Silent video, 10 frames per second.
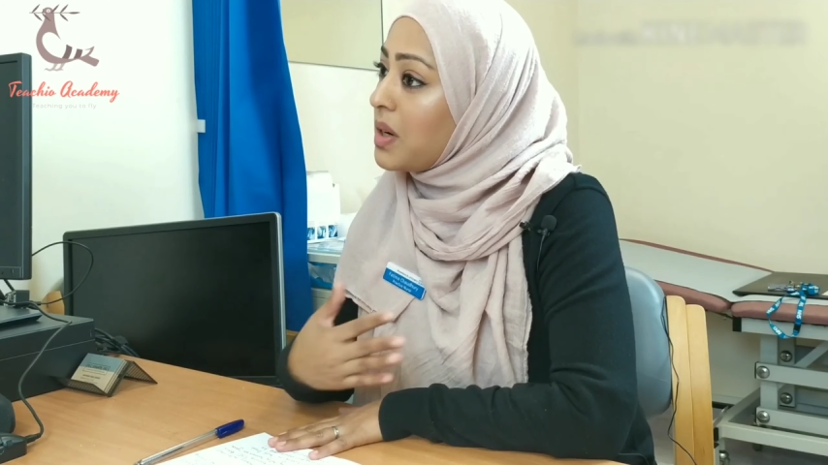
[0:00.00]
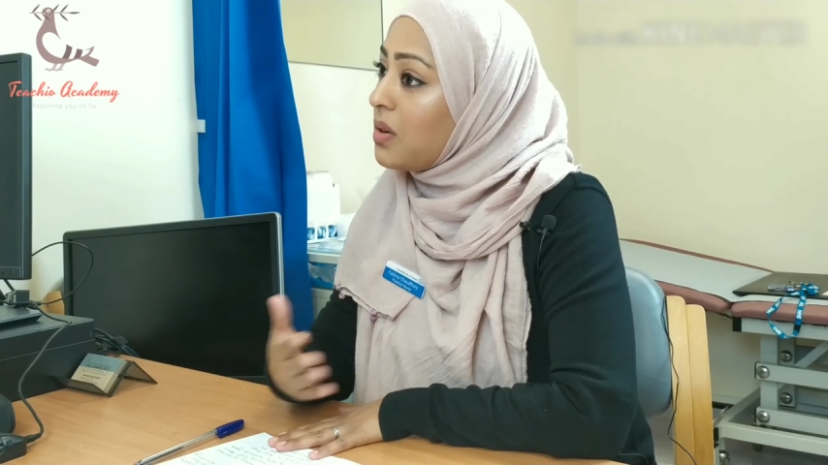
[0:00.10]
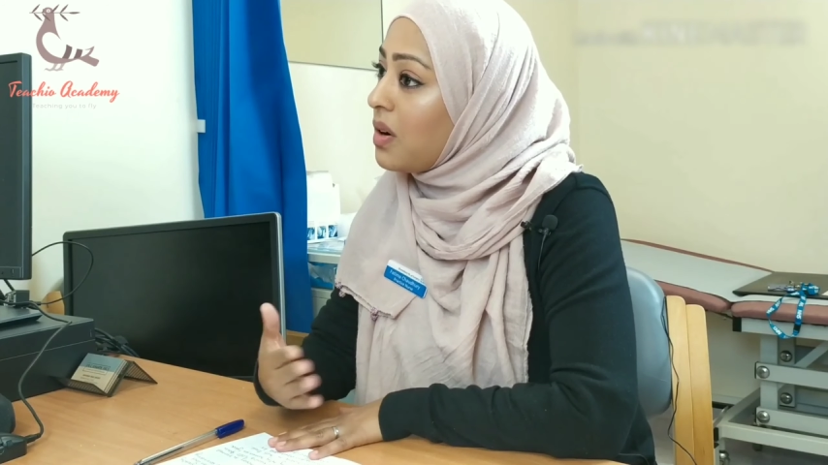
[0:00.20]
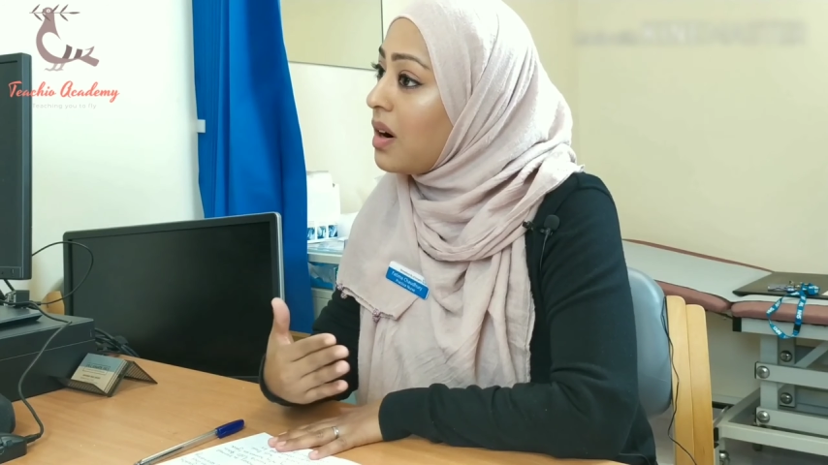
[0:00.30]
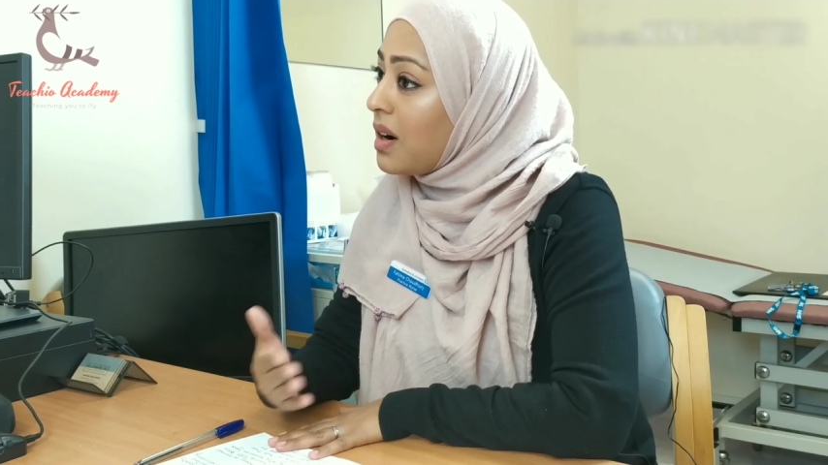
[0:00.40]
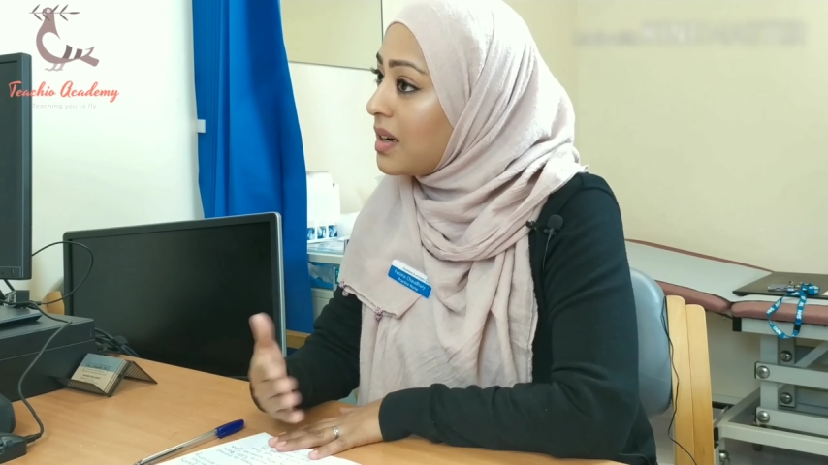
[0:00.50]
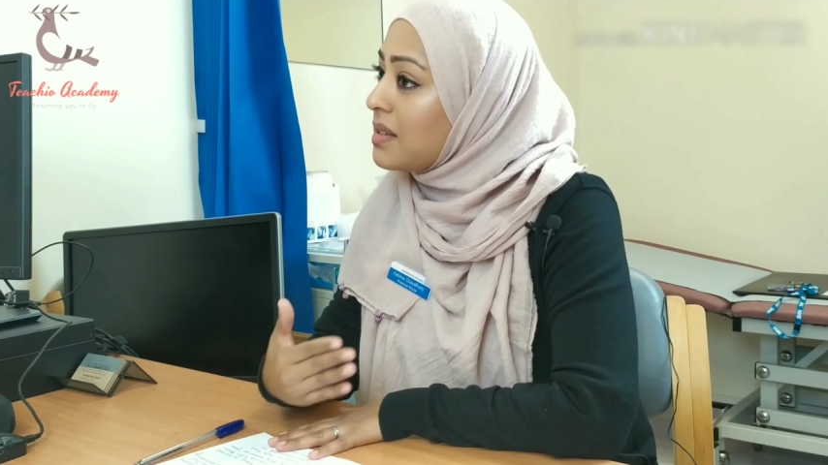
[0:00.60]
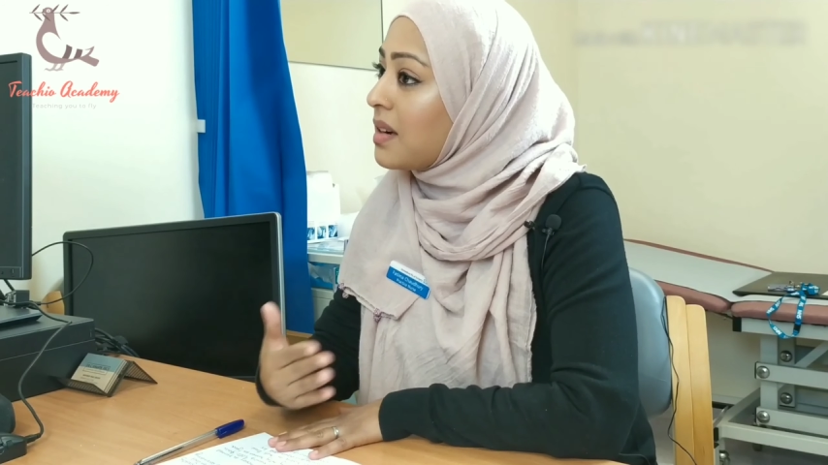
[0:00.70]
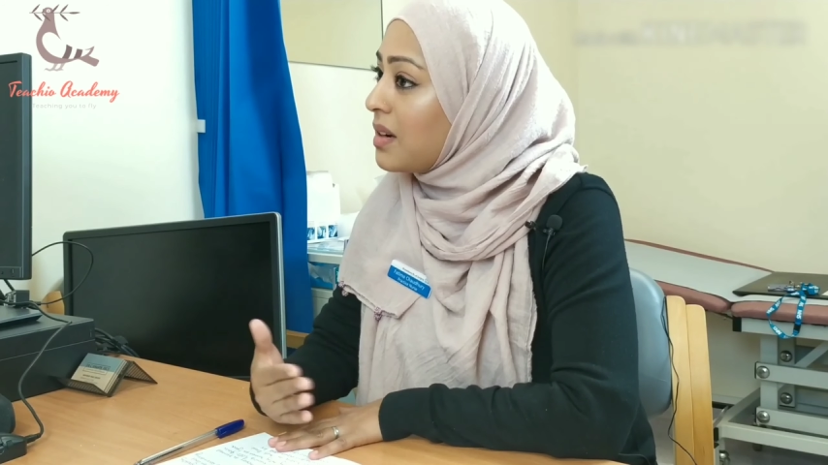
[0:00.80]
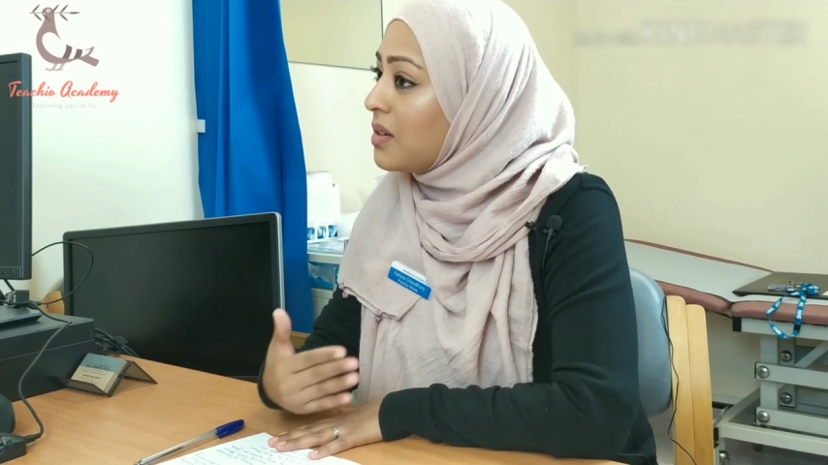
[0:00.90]
where your heart
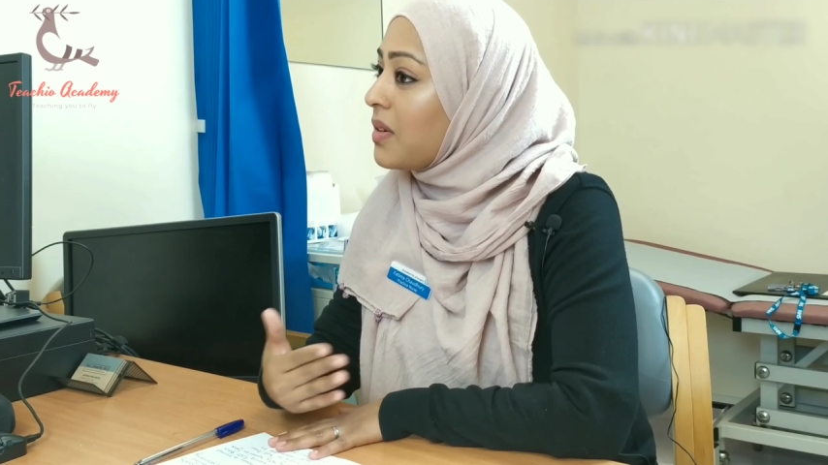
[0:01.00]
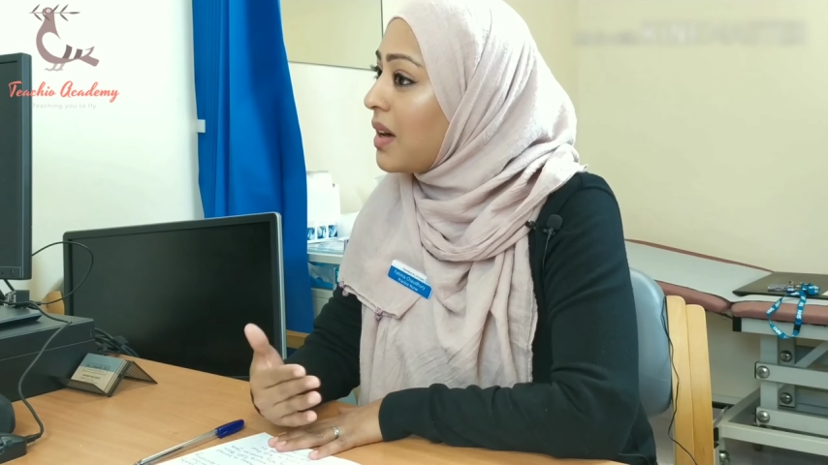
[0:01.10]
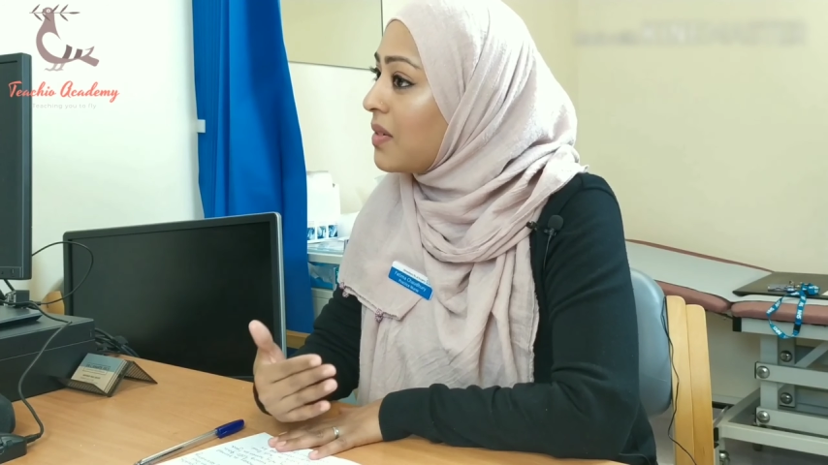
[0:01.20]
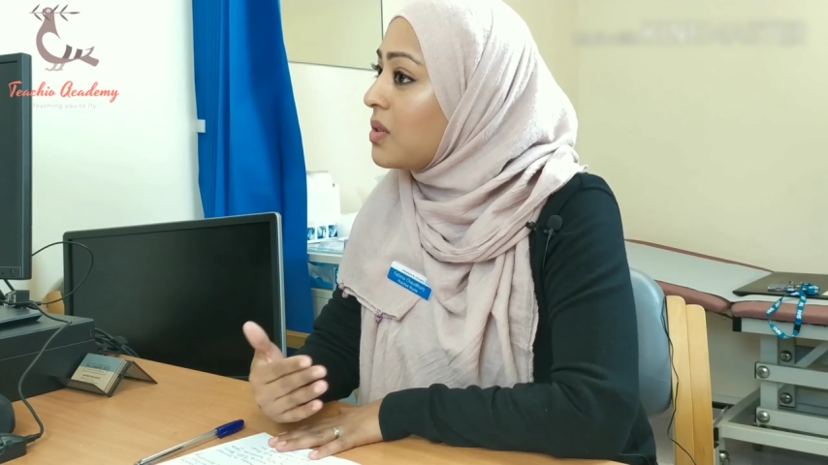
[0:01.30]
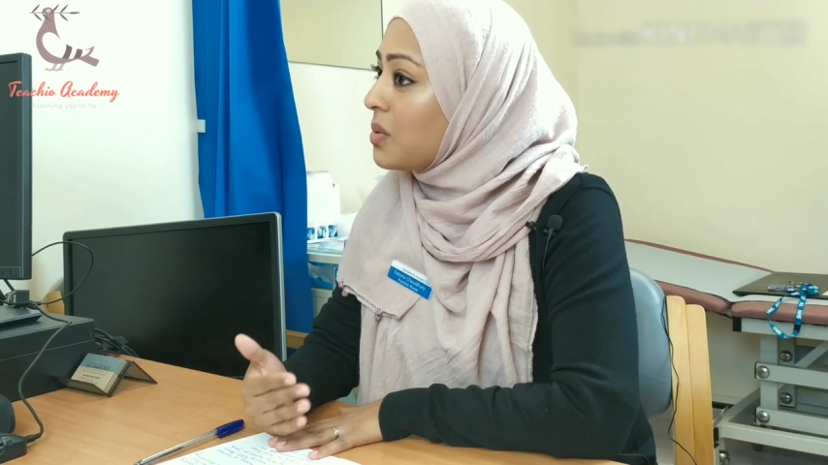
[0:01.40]
is kind of having